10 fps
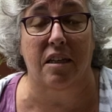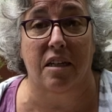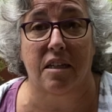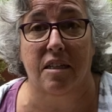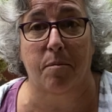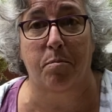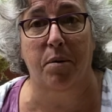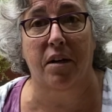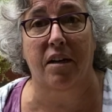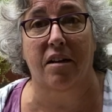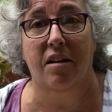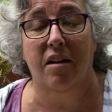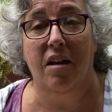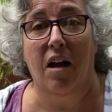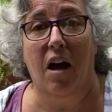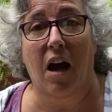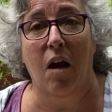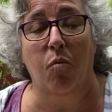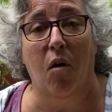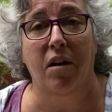this, but
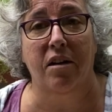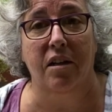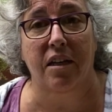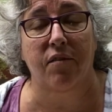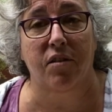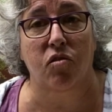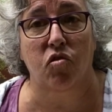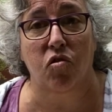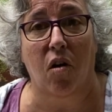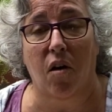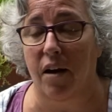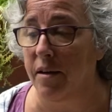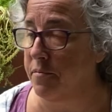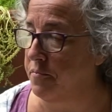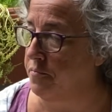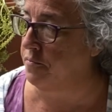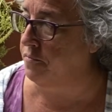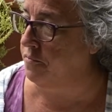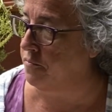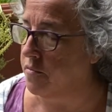I wanted to give it a try.
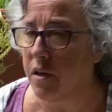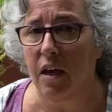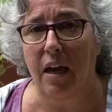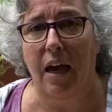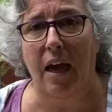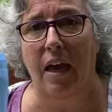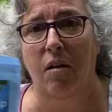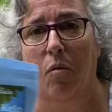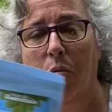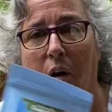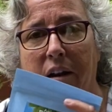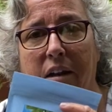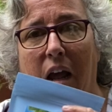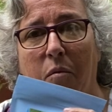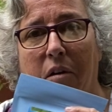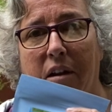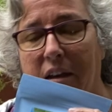And why did I want to